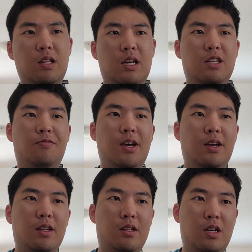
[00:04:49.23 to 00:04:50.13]
Las
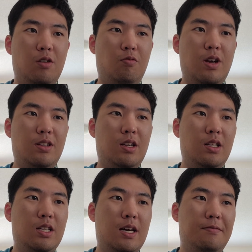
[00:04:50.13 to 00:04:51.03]
Vegas uh,
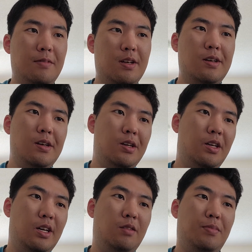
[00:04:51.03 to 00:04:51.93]
resident. Uh,
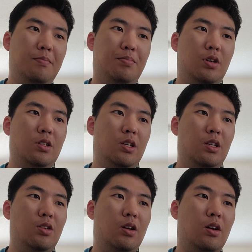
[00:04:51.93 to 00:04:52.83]
he had been booked
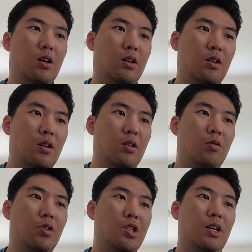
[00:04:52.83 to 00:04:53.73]
into the uh,
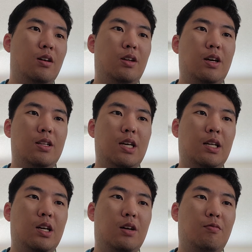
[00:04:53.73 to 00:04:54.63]
Orange County
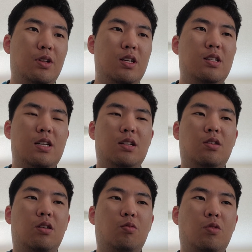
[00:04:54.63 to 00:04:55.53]
Intake uh, Relief Center
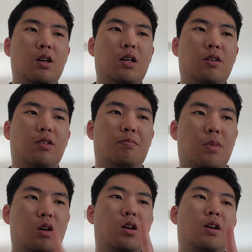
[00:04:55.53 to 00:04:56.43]
on one count of
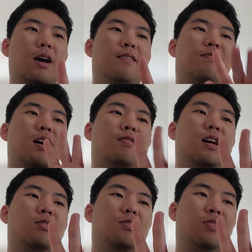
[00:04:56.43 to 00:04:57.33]
murder and five
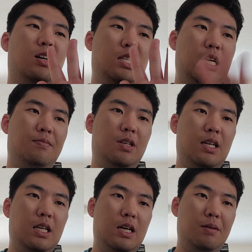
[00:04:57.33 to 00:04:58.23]
counts of
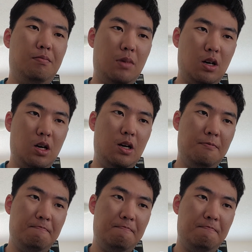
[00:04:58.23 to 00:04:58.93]
attempted uh, murder.